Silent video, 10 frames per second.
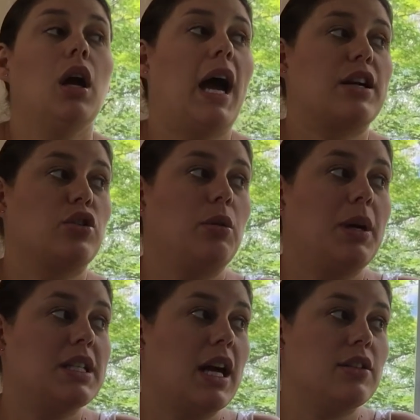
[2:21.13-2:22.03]
actually,
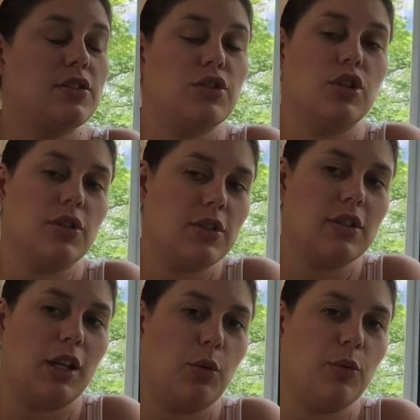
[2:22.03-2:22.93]
my dad's
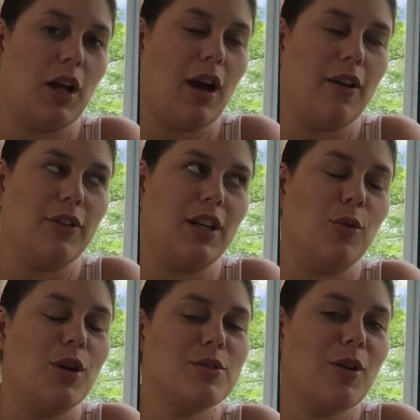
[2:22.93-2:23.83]
I don't have any
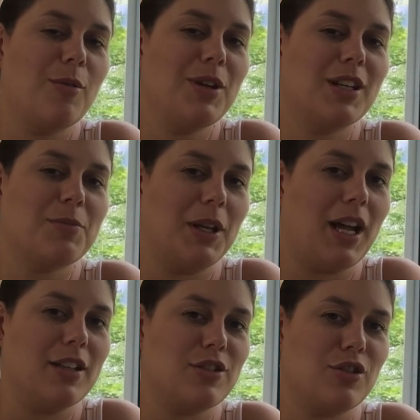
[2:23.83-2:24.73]
noise around me because my
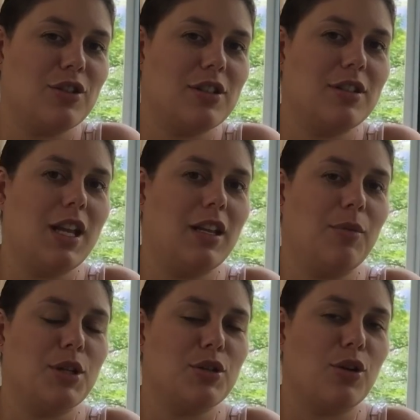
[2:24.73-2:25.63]
dad's just
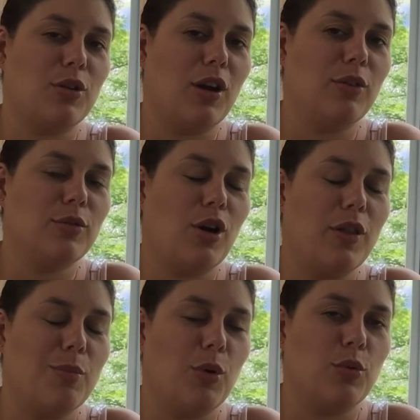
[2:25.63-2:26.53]
taking my daughter out on
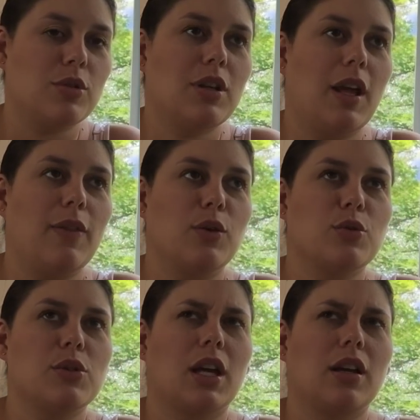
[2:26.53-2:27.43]
the boat. And
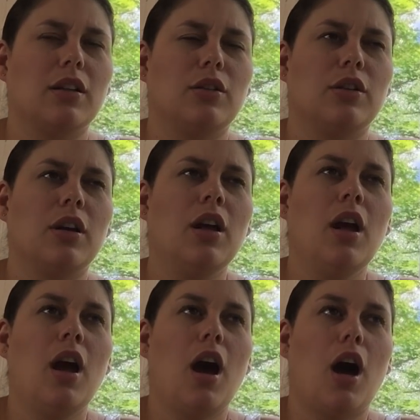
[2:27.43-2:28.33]
there's like a little,
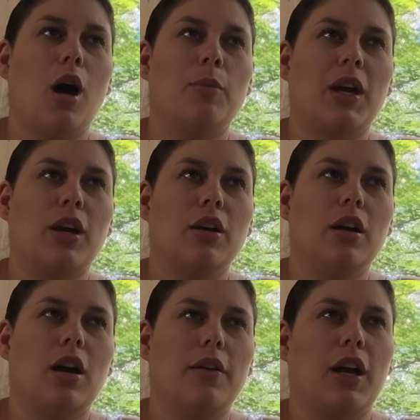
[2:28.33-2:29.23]

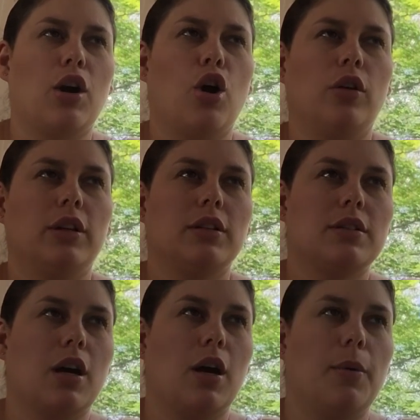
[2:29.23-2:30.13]
they call it,